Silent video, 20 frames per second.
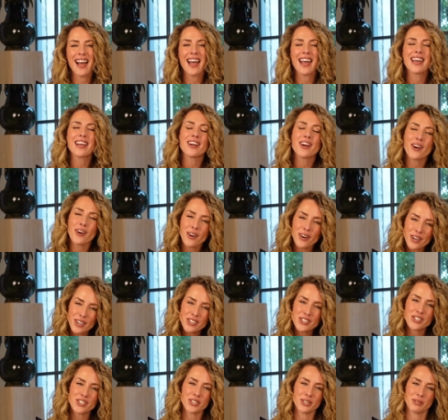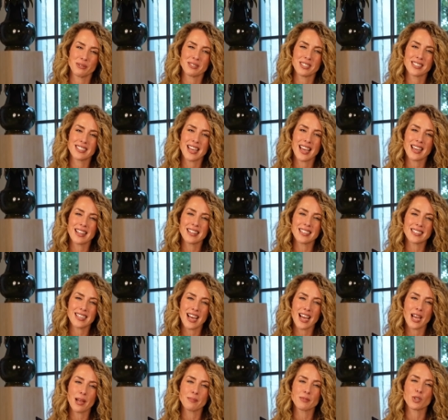I encourage you to take the
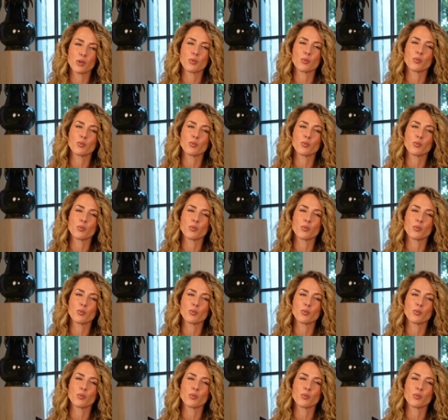time to